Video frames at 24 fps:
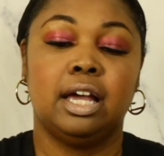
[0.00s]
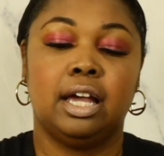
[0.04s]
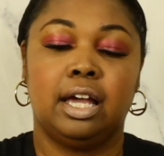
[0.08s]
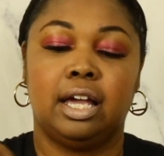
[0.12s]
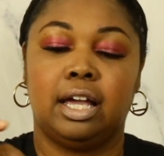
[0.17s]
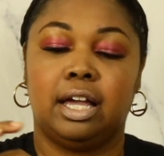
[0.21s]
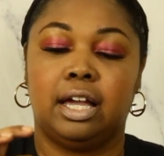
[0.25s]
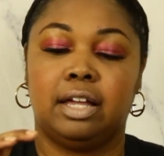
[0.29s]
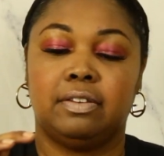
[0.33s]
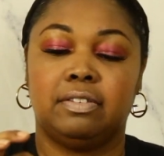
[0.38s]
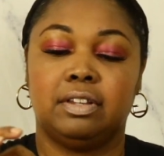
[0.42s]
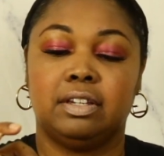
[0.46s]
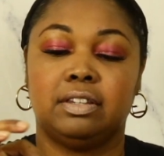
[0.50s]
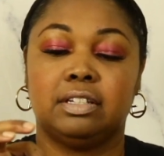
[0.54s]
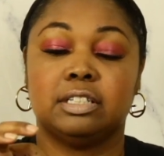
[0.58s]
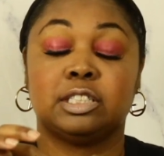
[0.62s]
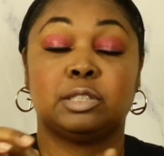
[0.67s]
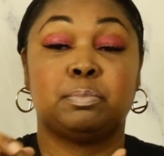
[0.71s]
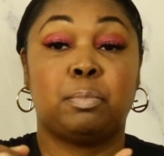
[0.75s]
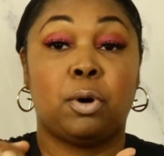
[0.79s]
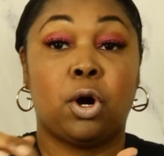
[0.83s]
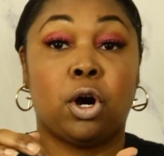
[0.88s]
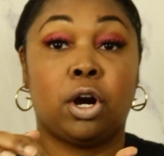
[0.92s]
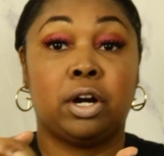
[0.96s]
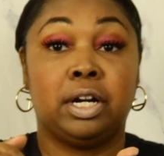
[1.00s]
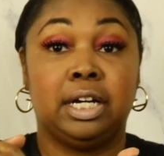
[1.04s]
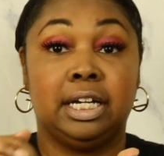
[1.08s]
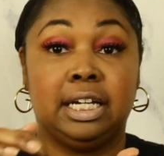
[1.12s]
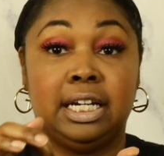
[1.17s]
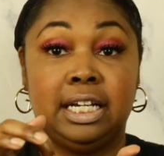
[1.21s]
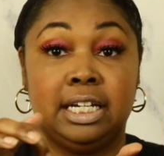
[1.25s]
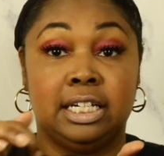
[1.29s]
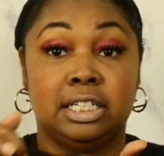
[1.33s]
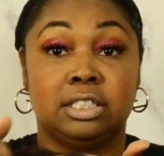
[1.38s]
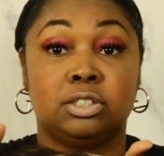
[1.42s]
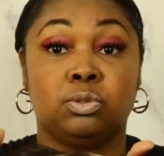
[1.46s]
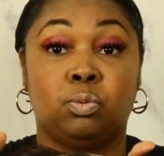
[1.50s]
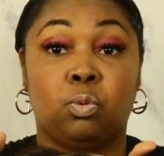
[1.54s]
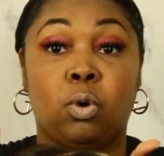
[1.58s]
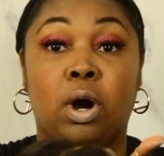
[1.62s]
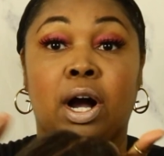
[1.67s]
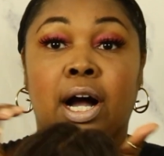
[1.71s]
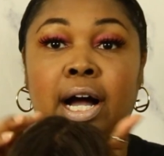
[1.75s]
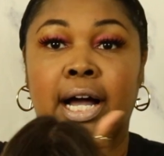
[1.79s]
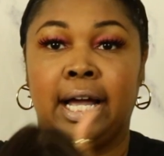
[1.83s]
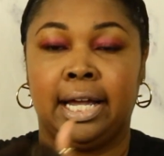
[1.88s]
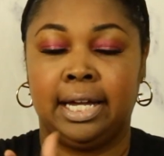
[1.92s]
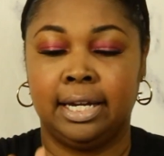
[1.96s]
And then this parting is
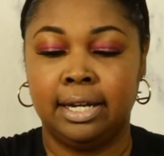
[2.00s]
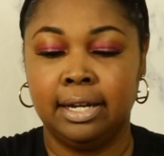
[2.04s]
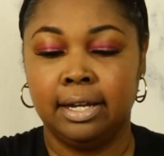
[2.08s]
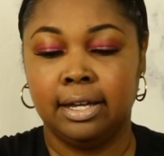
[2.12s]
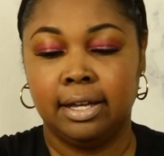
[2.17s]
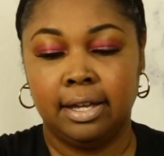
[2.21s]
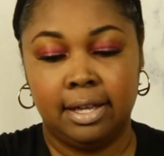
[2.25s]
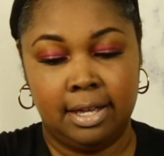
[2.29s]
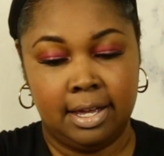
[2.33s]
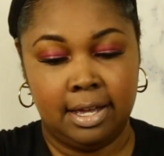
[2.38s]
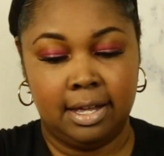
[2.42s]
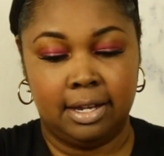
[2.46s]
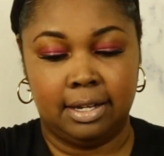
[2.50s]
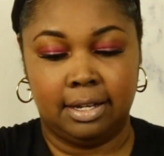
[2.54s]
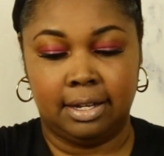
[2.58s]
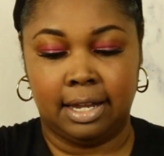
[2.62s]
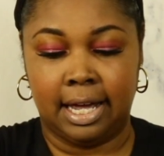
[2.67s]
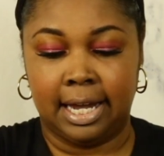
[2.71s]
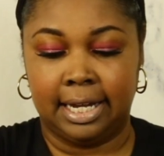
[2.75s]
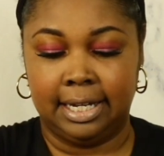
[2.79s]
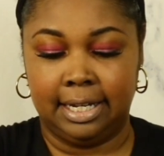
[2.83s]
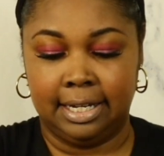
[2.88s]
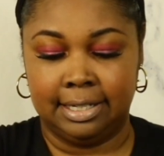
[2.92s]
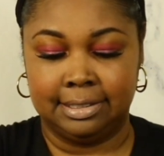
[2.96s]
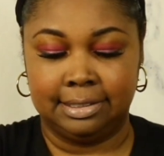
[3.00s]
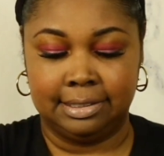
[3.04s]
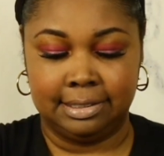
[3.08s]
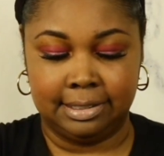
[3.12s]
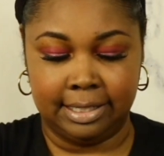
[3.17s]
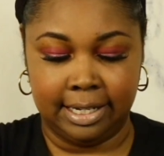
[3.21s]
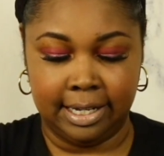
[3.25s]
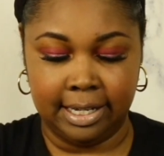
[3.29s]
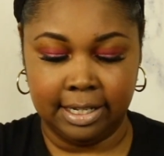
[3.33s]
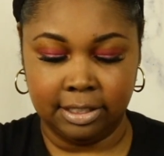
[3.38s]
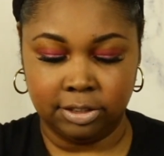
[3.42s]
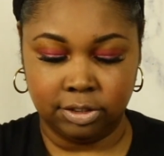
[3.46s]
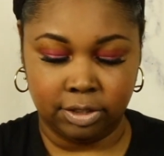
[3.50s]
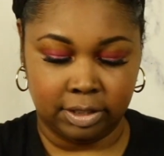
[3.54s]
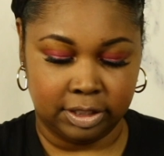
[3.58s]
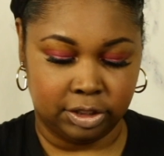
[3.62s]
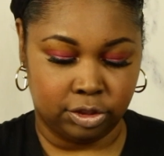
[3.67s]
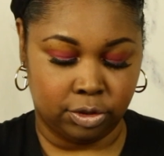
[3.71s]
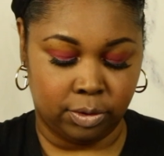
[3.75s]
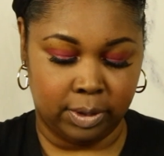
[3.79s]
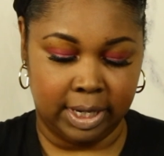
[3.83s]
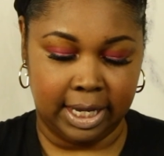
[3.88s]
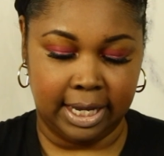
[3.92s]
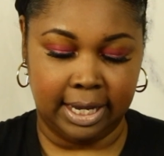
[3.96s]
wide, like it says. So let's
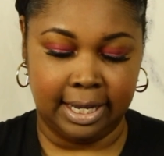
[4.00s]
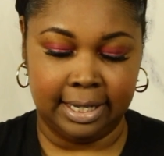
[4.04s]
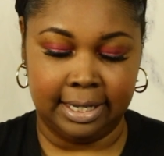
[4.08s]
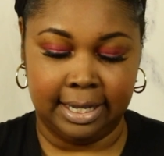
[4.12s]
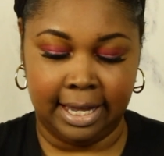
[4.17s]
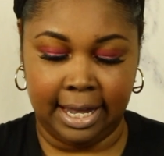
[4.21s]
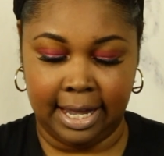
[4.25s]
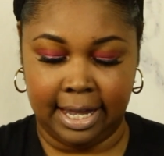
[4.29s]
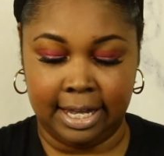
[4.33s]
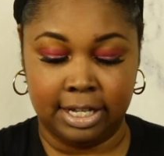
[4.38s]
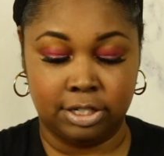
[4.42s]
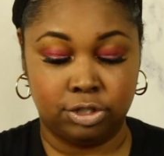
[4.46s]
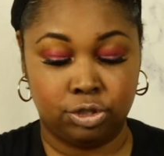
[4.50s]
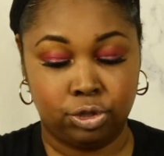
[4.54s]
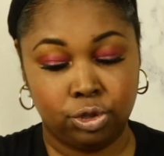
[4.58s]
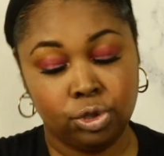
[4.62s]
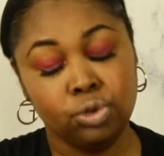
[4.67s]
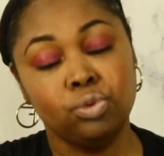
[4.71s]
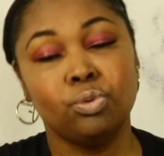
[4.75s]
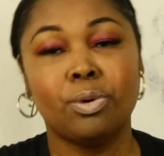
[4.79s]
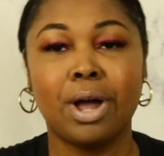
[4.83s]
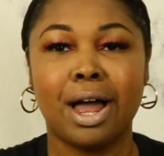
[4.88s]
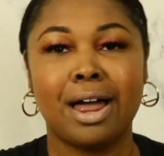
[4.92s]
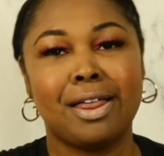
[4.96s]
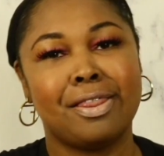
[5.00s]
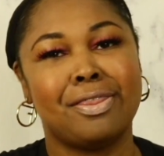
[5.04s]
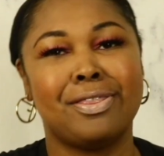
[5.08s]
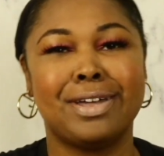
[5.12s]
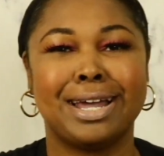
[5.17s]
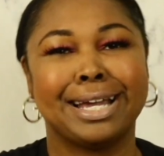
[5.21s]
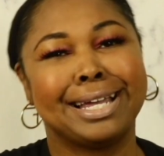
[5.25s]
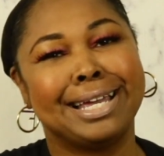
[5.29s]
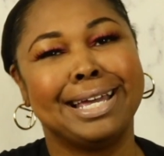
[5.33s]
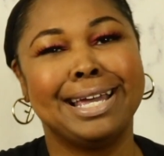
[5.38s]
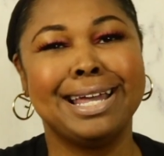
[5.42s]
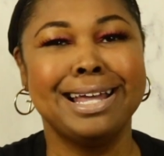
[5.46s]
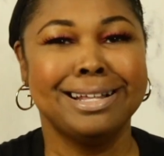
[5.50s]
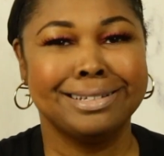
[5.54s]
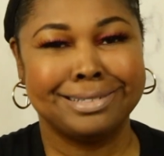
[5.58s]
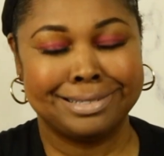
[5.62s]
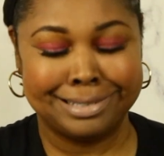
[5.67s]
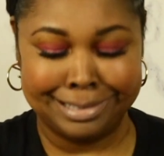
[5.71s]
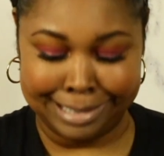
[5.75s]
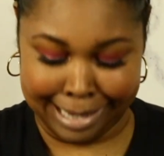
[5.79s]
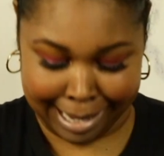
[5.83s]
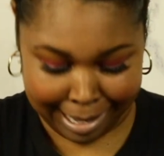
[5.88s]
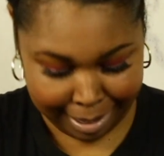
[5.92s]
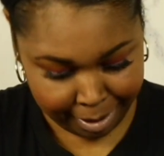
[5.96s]
go ahead and get into the
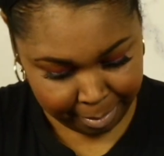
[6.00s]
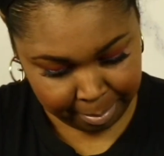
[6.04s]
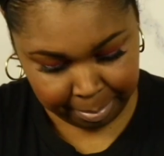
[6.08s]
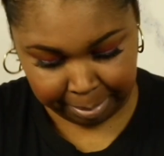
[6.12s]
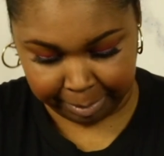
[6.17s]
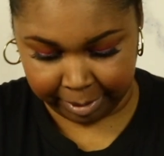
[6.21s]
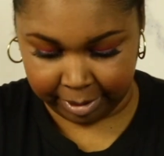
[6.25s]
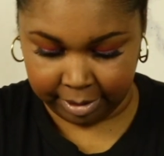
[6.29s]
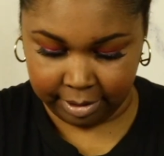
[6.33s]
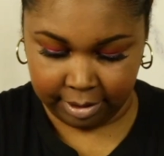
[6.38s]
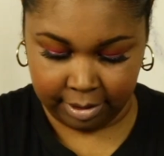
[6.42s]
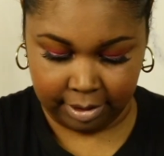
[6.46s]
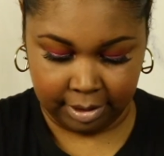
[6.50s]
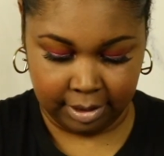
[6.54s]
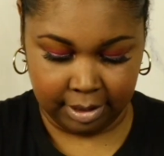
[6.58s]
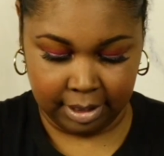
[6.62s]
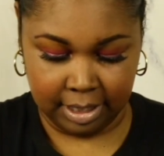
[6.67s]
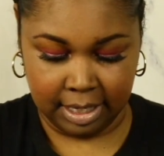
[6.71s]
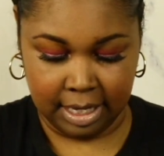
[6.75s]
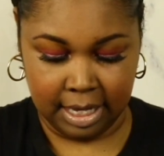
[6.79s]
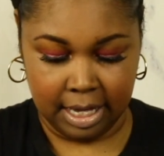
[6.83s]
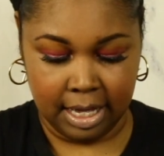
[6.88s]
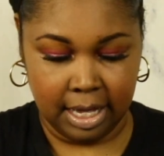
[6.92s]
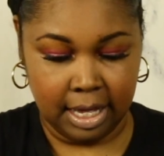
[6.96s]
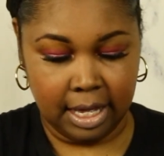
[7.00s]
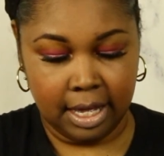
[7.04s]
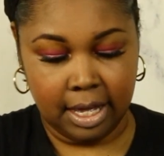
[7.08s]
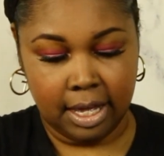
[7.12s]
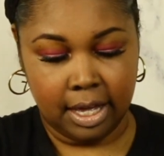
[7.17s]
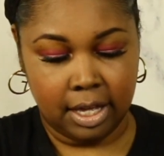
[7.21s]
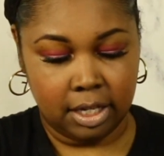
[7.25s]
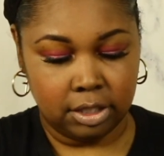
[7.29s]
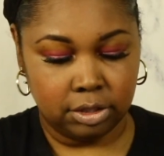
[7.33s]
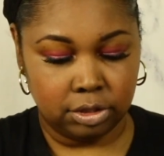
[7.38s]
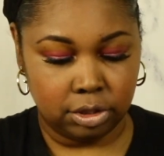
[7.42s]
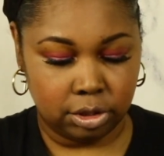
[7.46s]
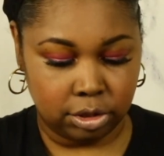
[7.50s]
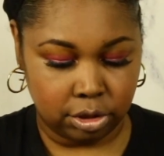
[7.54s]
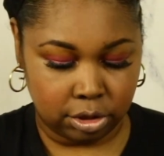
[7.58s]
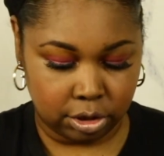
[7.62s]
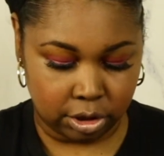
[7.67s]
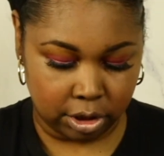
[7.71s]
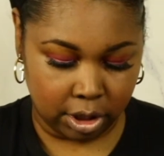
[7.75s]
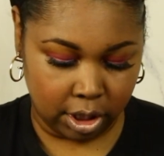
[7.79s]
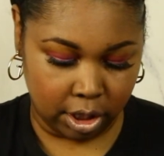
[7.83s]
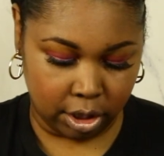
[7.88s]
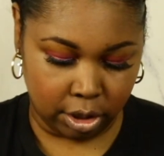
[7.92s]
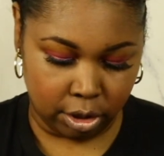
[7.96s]
kizzap.
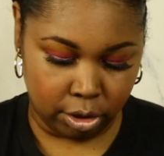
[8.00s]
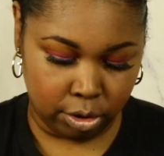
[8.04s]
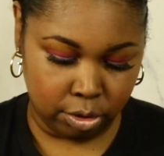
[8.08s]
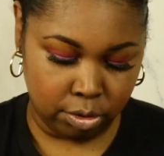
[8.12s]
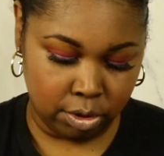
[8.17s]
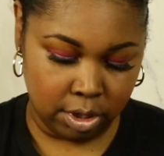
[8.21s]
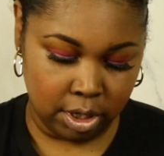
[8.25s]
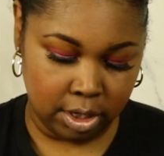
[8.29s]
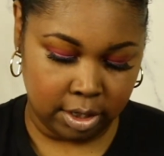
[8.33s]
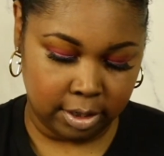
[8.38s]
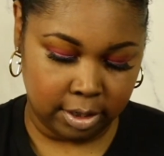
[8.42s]
So